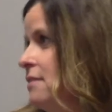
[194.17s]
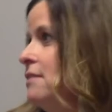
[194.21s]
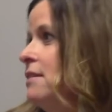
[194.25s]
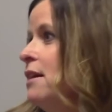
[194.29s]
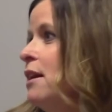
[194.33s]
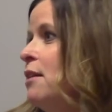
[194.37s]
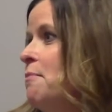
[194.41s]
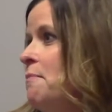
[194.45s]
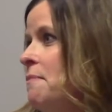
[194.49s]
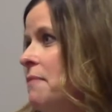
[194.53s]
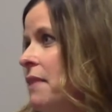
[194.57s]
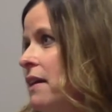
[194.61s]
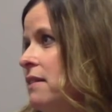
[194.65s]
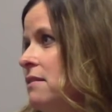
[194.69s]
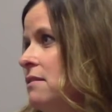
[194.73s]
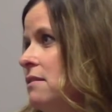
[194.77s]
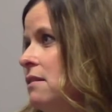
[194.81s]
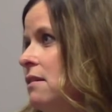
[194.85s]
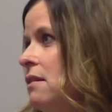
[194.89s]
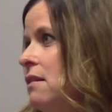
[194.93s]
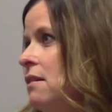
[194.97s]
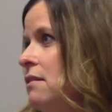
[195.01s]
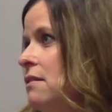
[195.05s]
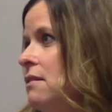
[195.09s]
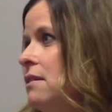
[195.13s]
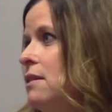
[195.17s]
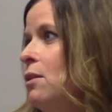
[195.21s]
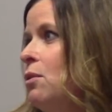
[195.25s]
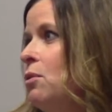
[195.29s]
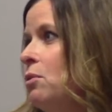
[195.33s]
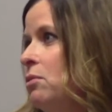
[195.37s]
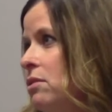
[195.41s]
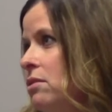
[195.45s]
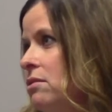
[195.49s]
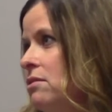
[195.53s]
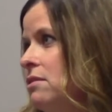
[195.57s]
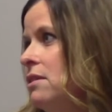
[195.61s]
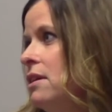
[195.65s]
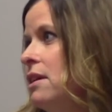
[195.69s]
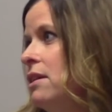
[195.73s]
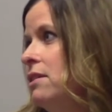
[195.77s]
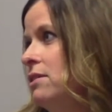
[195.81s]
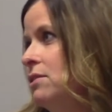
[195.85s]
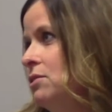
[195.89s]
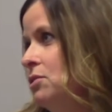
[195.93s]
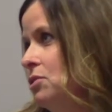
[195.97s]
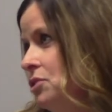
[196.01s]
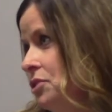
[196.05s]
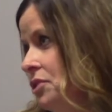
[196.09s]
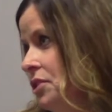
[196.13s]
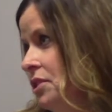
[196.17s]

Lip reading: Yep. That's called the owner's title insurance.